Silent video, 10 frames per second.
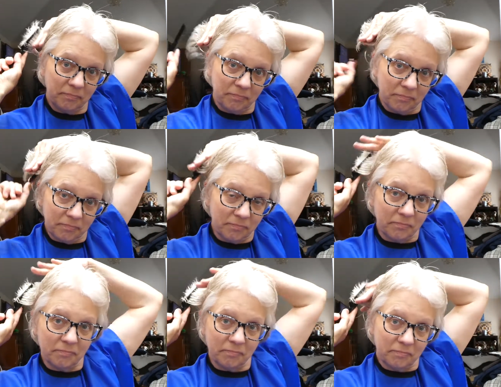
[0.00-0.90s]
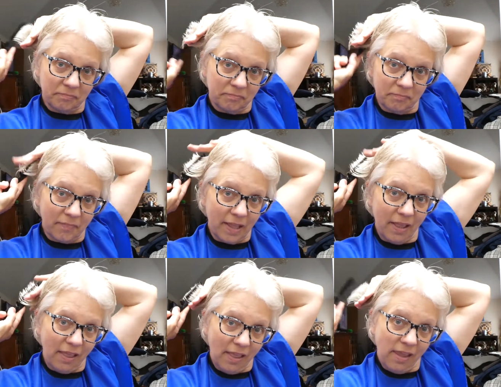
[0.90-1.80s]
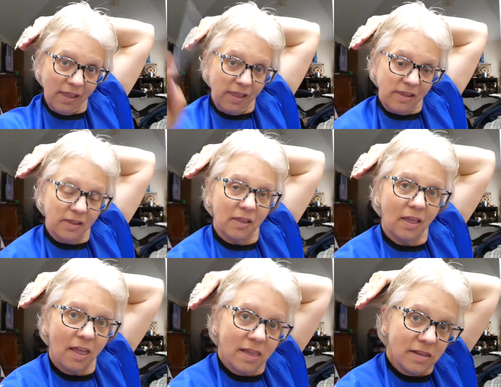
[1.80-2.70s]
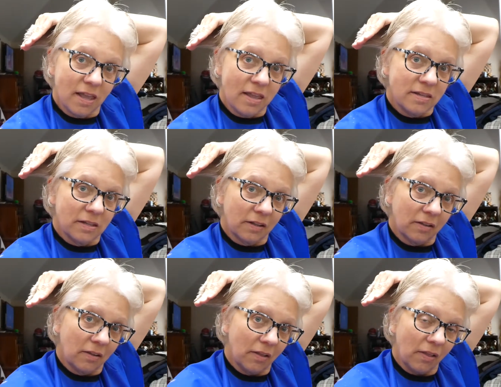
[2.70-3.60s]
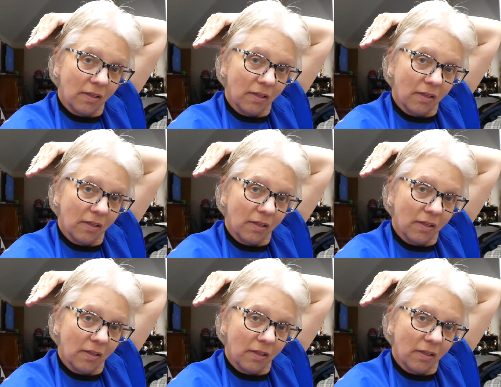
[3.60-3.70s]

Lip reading: No one is speaking in this clip.